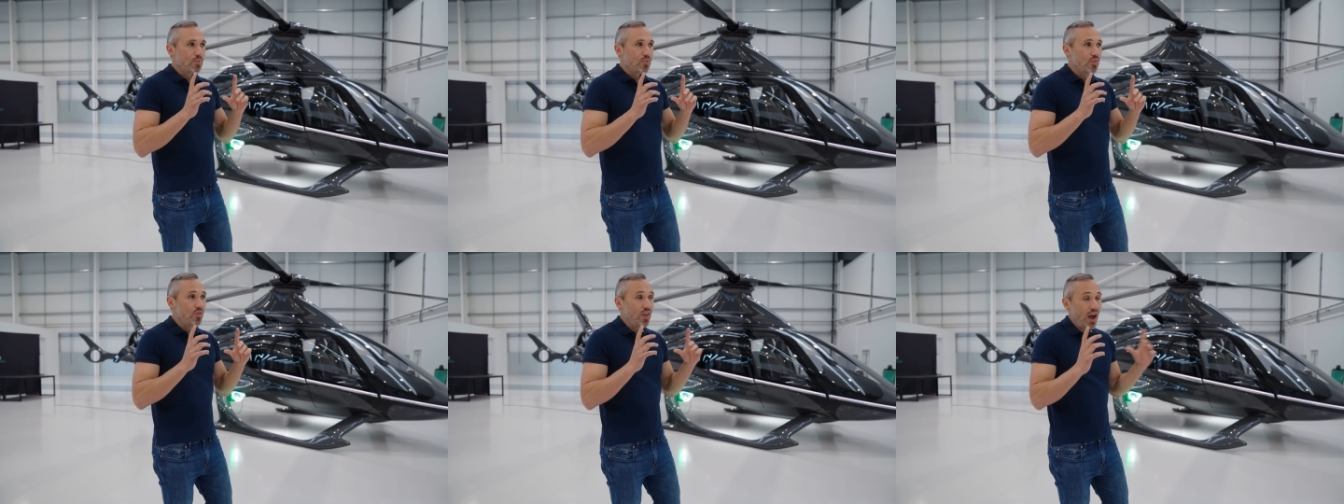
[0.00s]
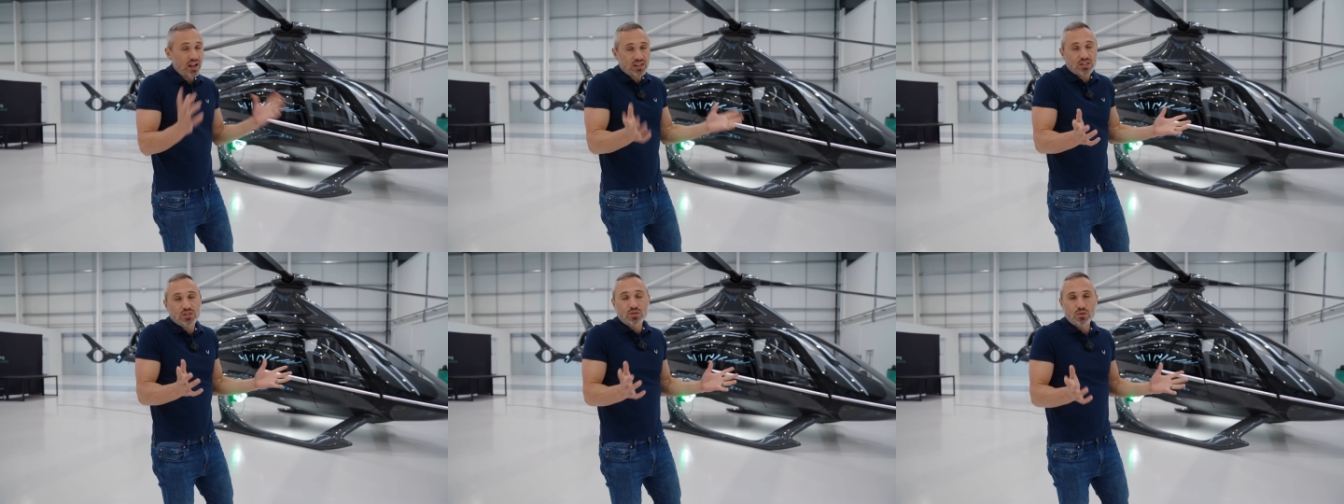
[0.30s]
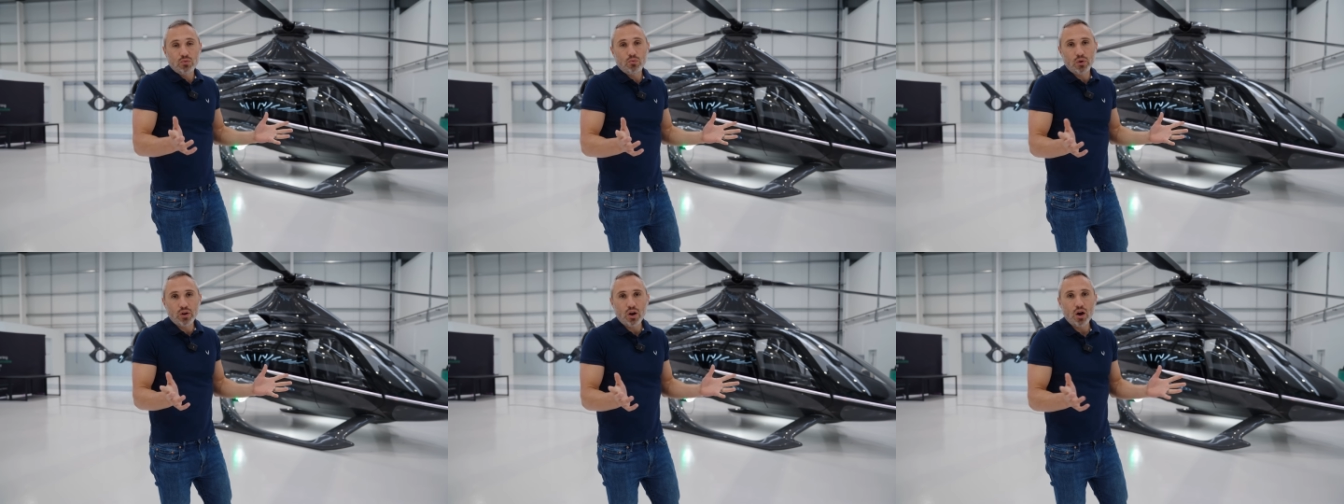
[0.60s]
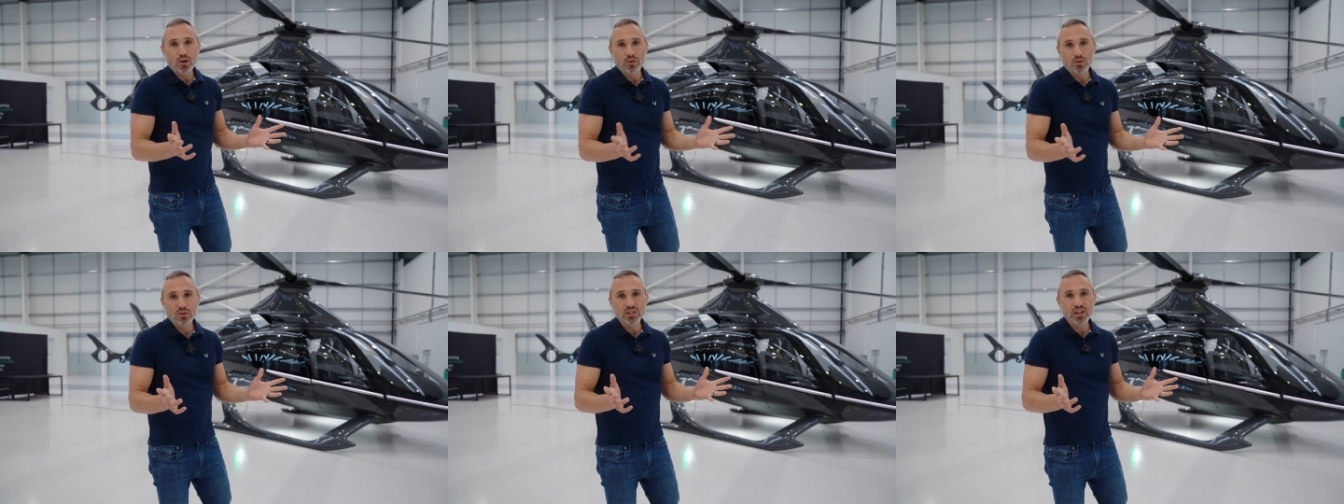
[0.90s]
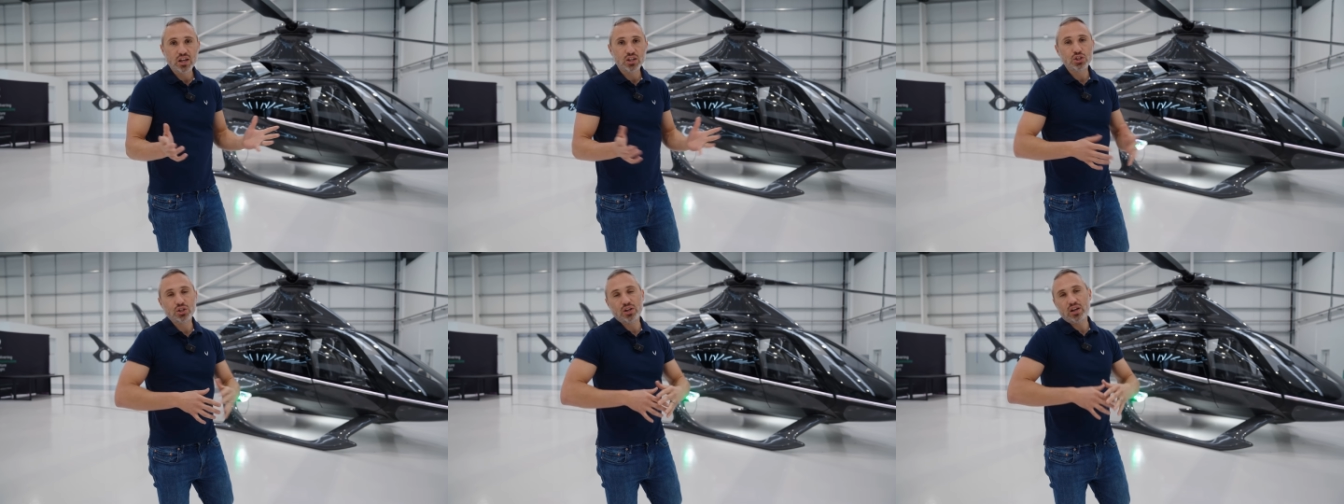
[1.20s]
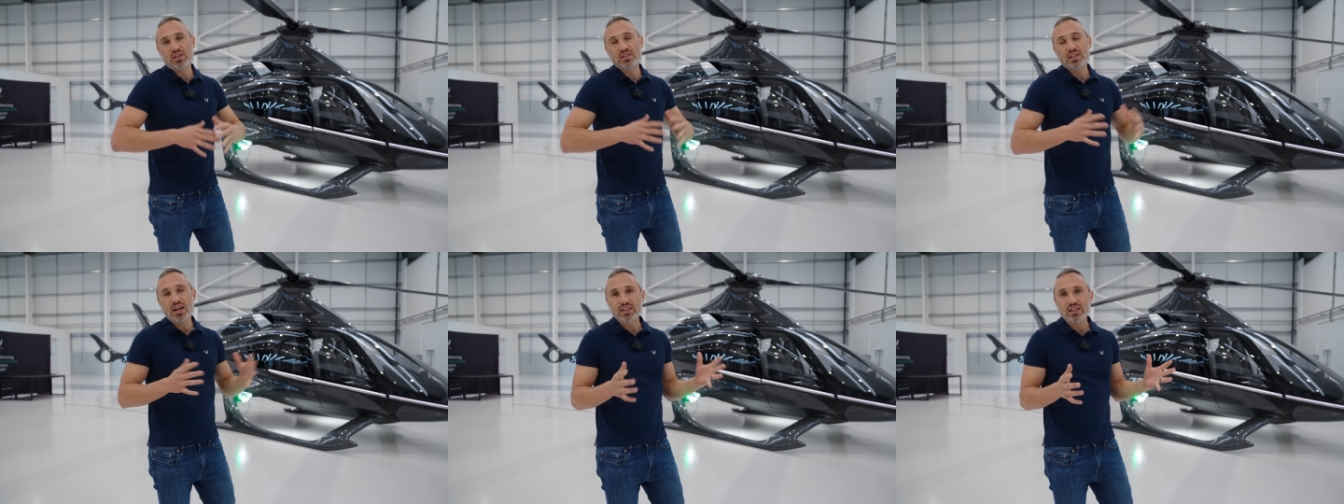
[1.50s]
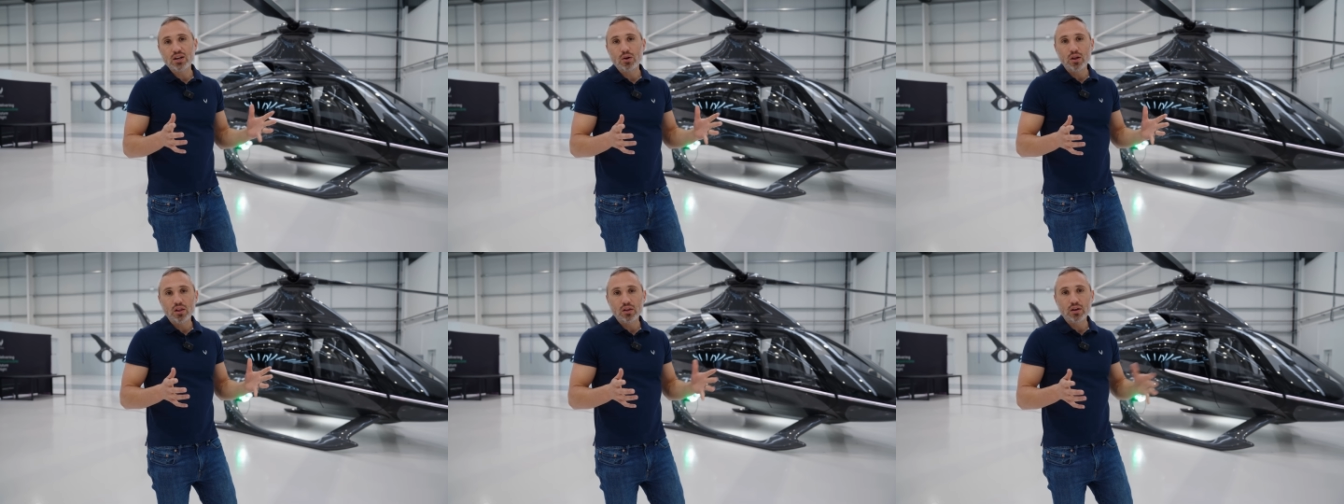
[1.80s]
That's what autorotation is. That's
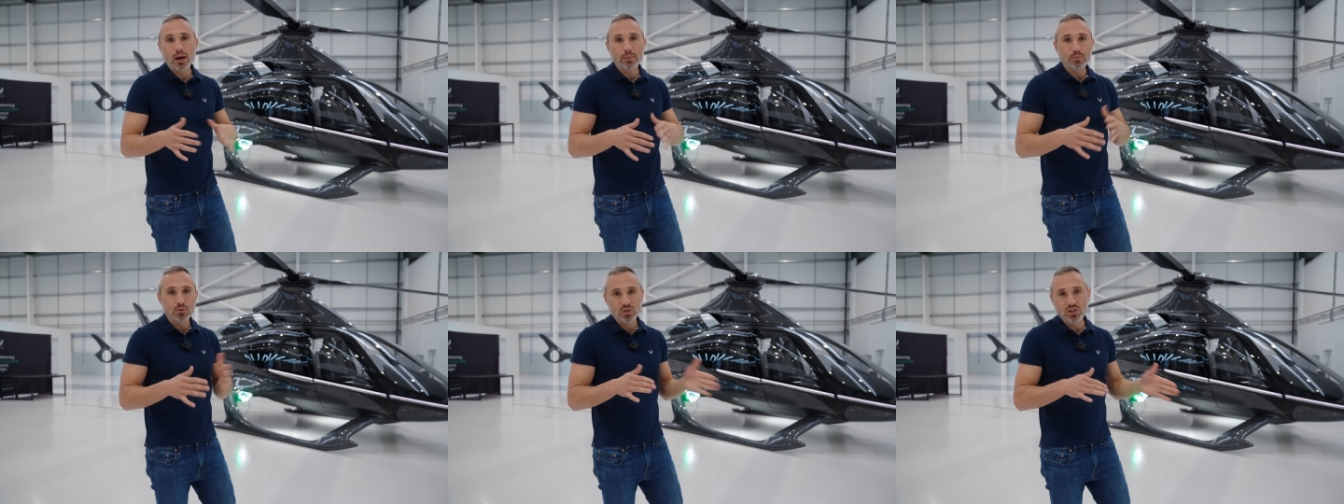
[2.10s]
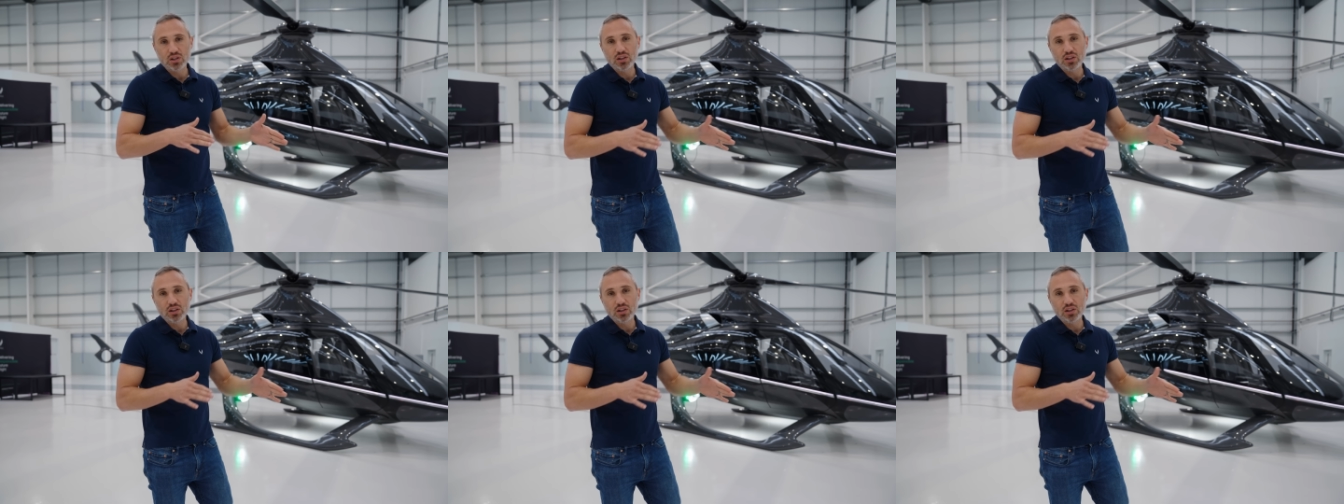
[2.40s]
how helicopters